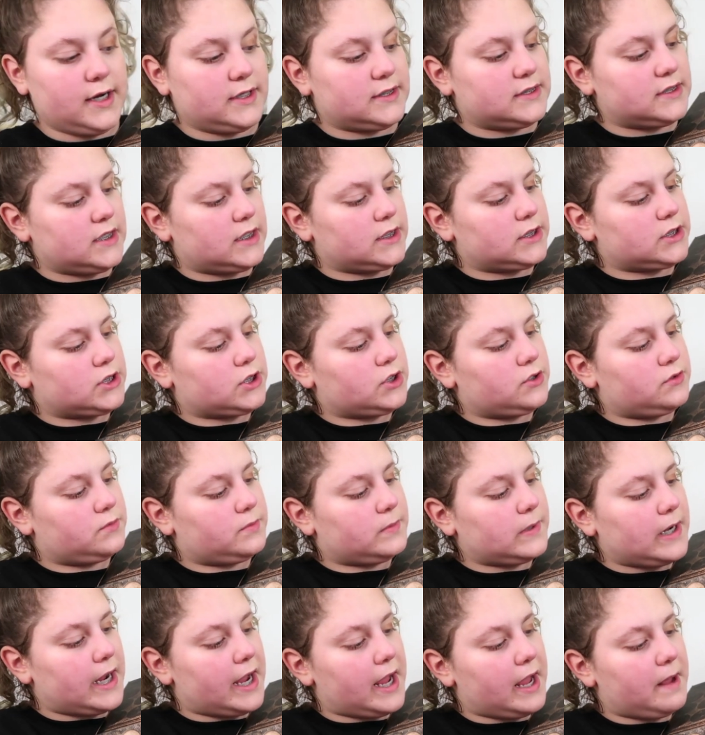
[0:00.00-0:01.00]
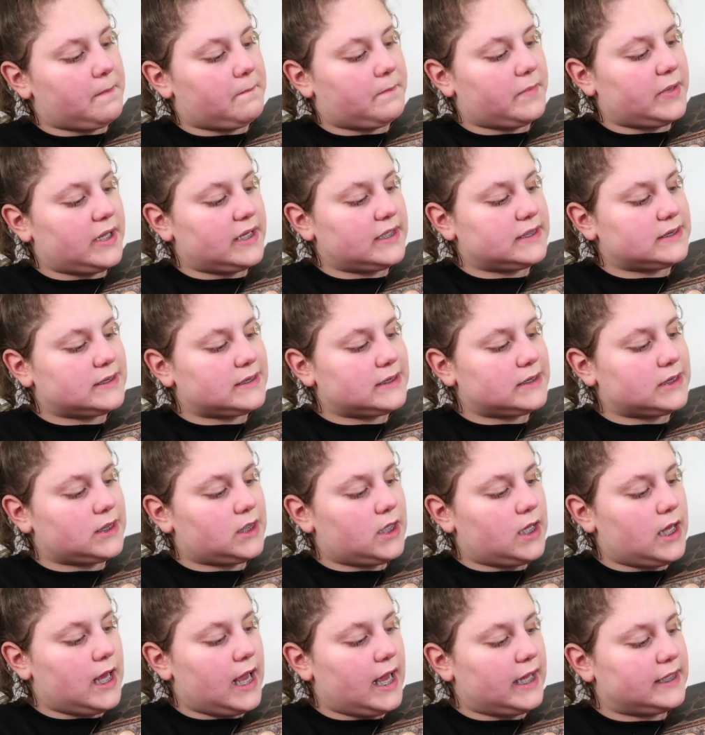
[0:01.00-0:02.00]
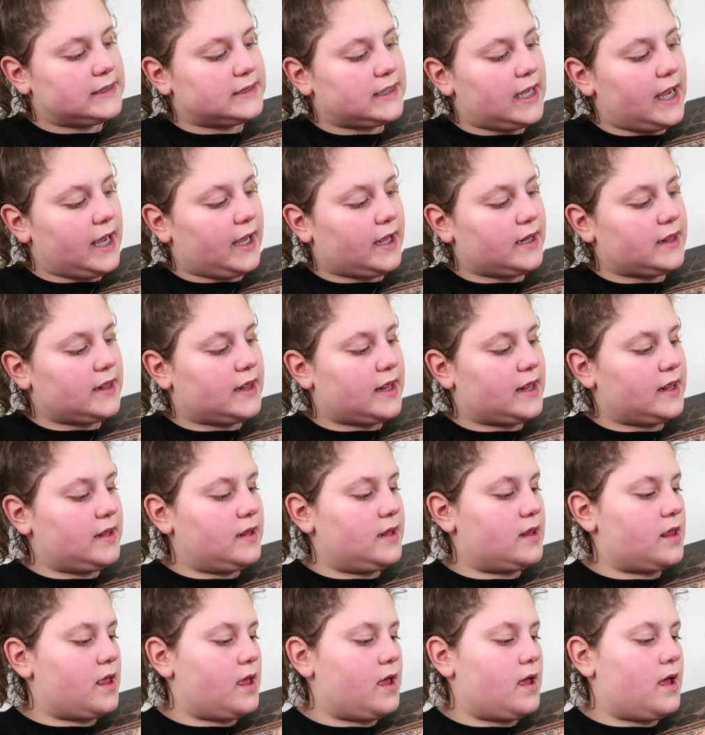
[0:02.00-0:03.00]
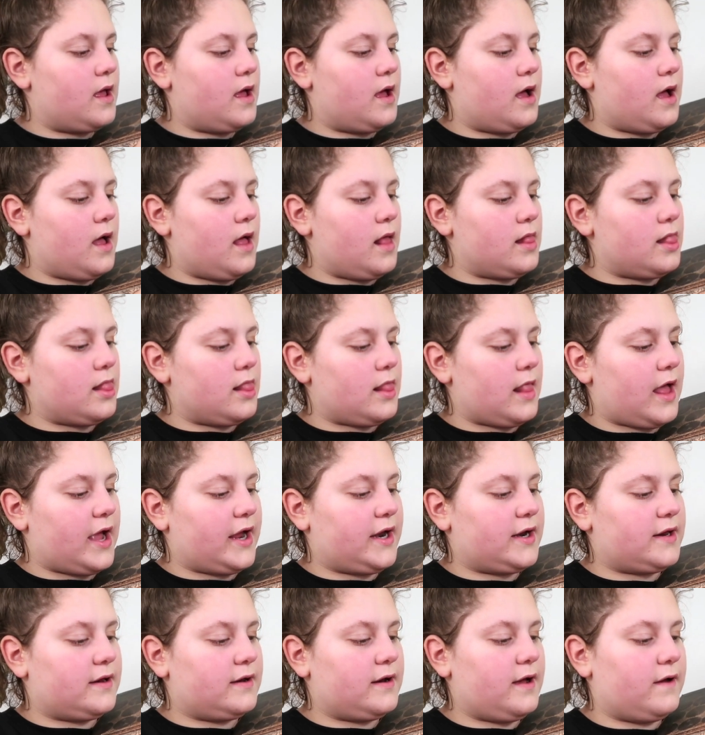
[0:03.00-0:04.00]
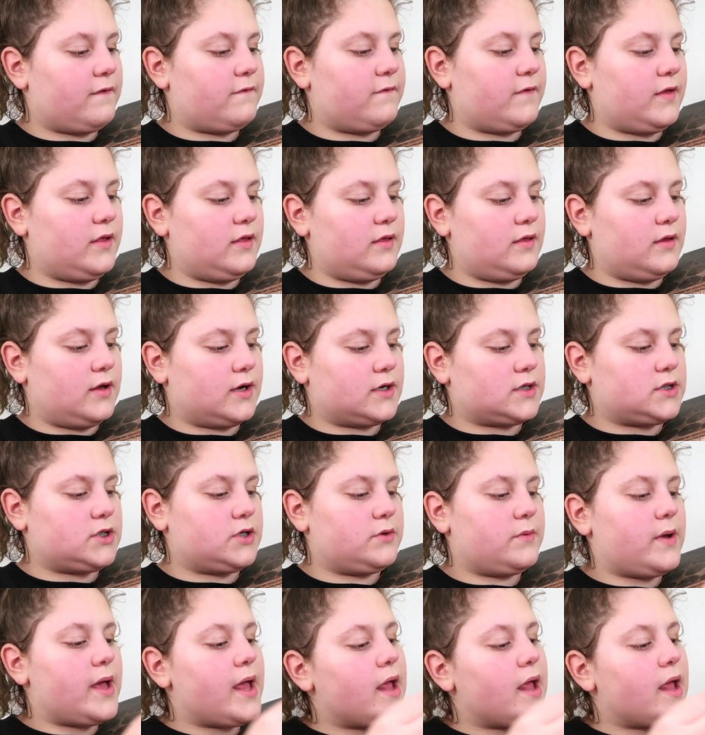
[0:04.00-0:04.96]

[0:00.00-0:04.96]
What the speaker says: It's not too bright, but it still has like a light enough look to